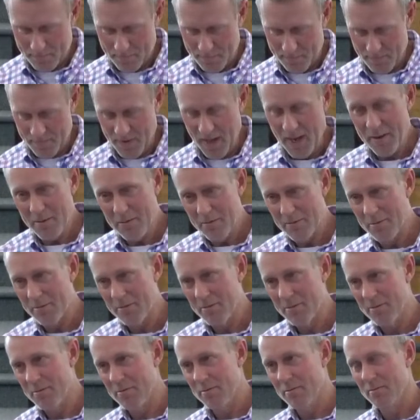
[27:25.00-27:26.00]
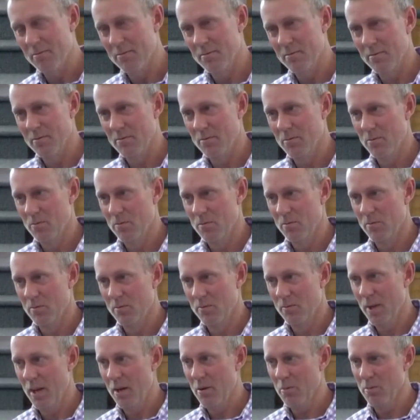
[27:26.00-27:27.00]
that
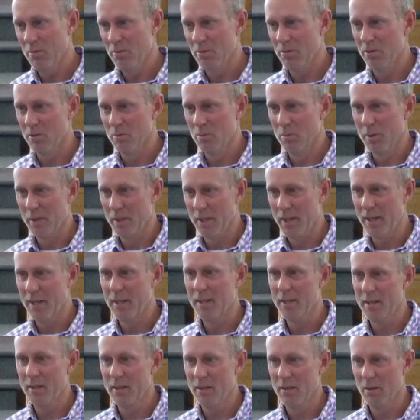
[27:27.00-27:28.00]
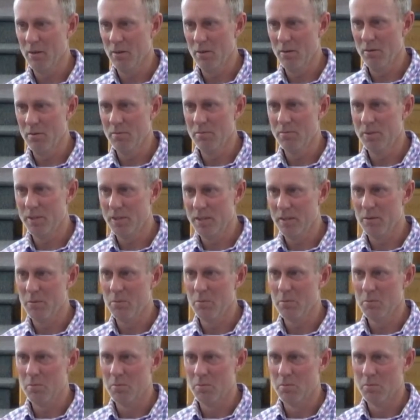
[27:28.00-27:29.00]
was the beginning of
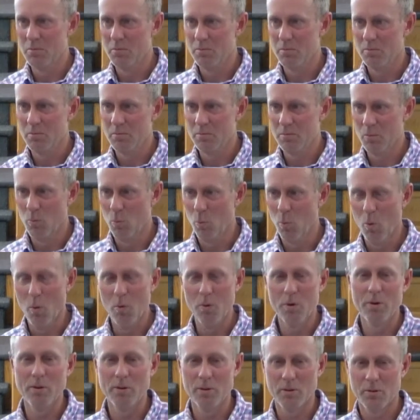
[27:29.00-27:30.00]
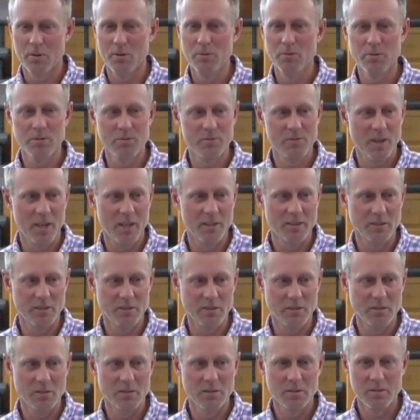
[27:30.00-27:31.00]
them wanting to crucify
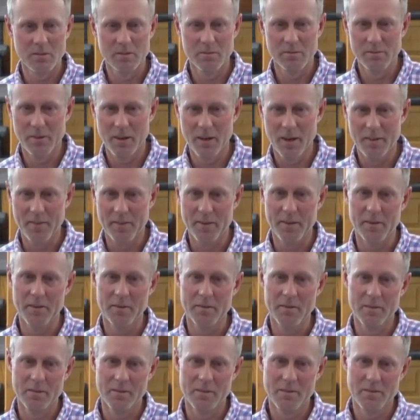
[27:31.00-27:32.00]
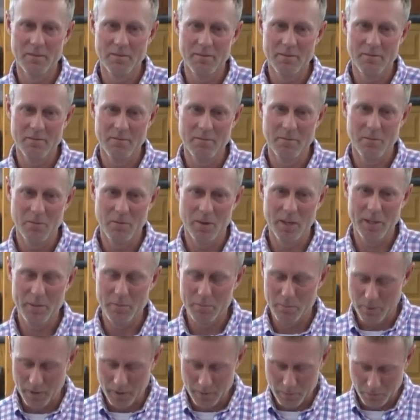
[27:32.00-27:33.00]
Jesus right then. He
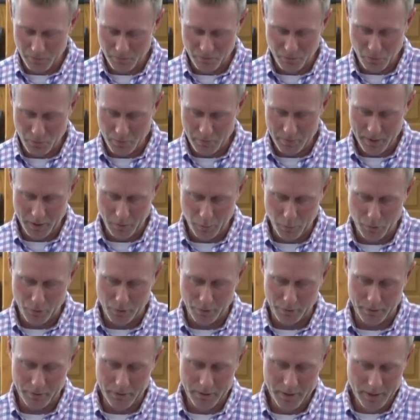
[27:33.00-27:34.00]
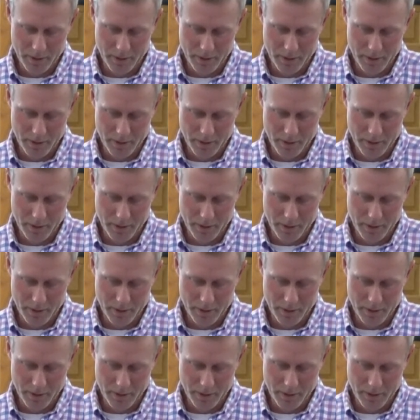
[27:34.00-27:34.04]
performed that work